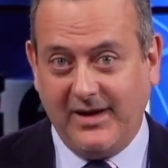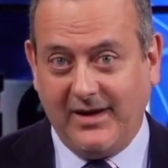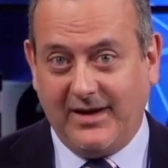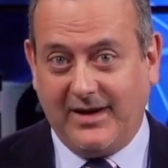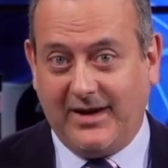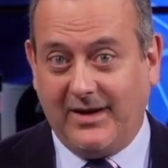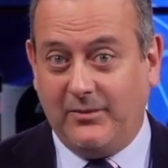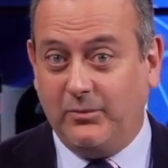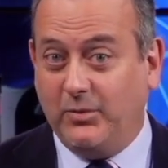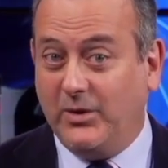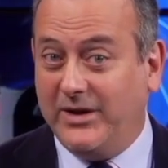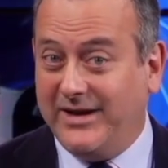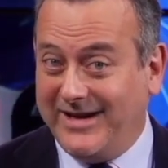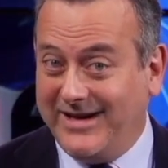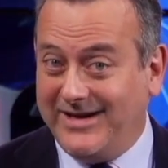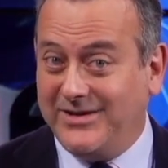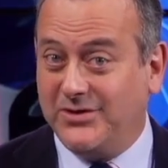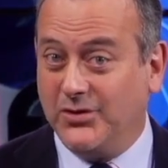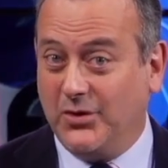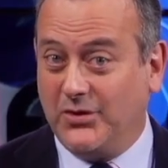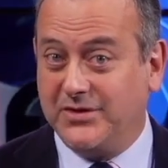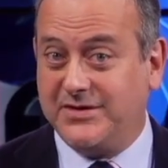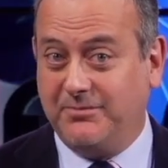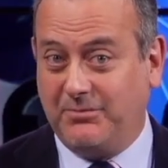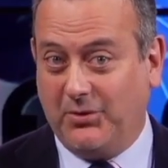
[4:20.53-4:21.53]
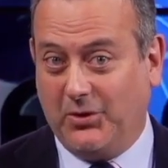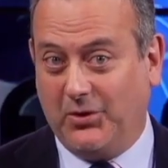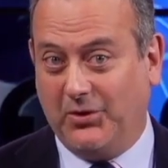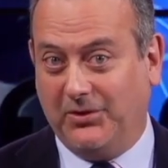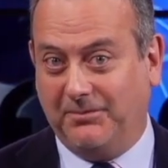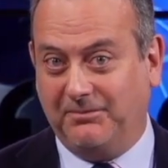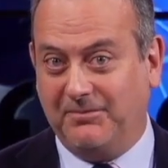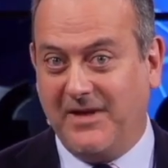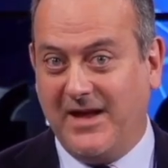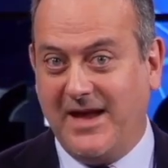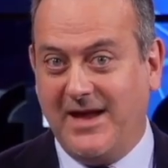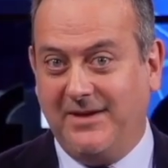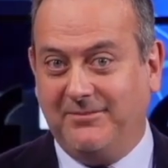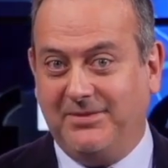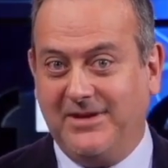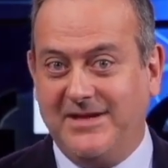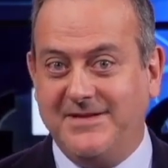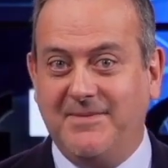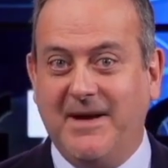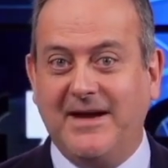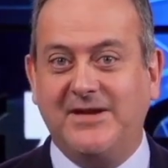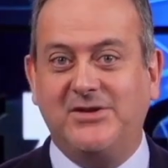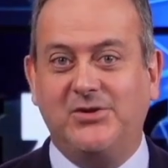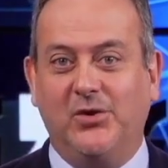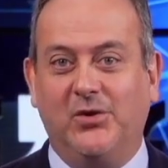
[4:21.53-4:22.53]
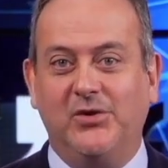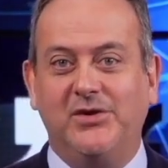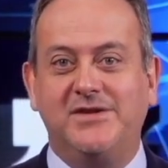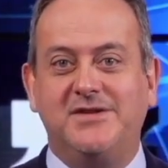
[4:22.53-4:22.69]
And we need your support. Please make sure